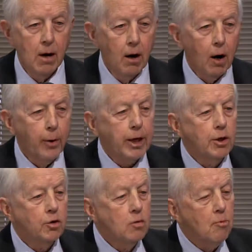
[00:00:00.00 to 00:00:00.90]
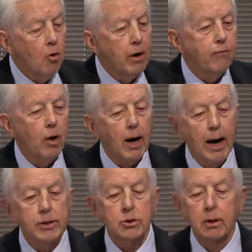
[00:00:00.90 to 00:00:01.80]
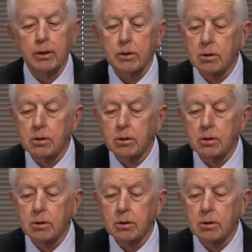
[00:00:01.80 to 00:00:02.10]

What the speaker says: Or we can do more of what Iceland has